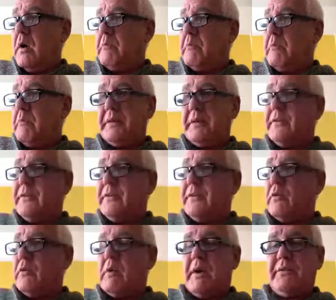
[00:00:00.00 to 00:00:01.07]
Mondays is
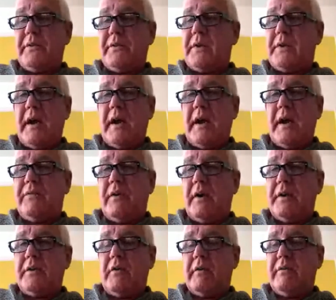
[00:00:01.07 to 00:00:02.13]
always a day I
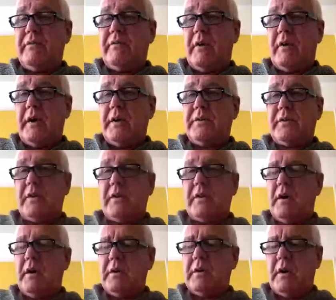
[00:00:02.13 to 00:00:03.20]
find horrifying. It's like,
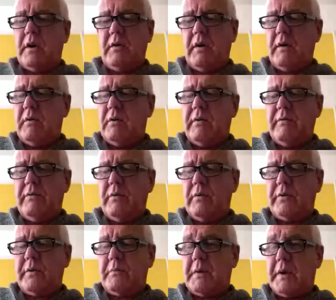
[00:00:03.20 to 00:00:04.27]
oh, I don't like looking
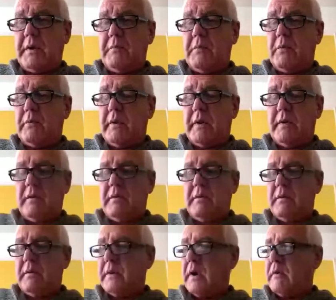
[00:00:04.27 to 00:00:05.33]
forward to Monday morning.
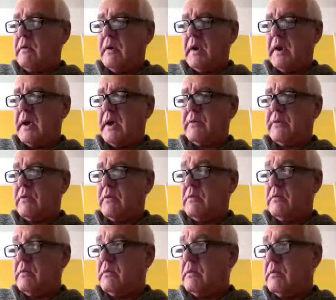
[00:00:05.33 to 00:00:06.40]
Don't like that at all.
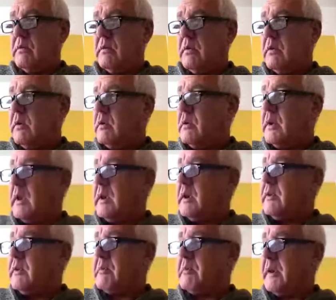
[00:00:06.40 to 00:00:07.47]
Then
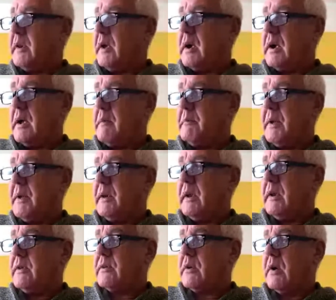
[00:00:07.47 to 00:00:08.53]
this Monday I come in
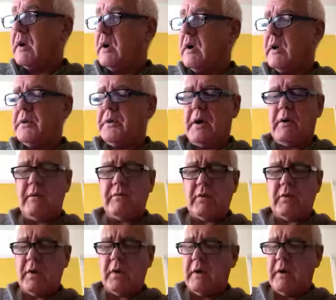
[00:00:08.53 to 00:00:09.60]
and it's like, I know I've
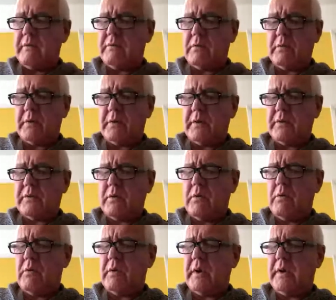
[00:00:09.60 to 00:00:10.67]
got a load of orders,
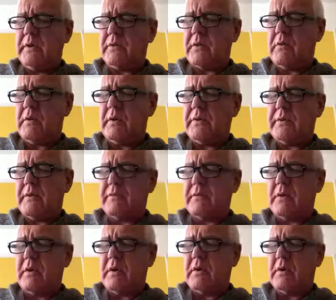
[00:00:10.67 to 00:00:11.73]
all these coins I've
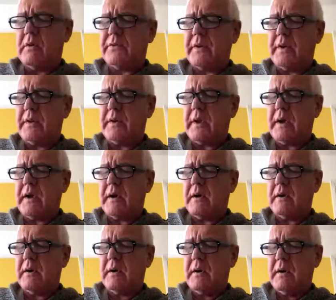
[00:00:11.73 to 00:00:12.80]
got to send out.
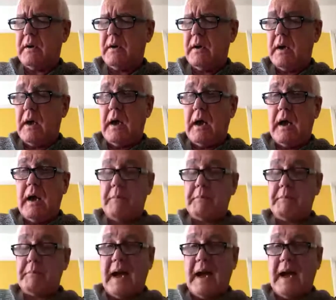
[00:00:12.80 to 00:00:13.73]
But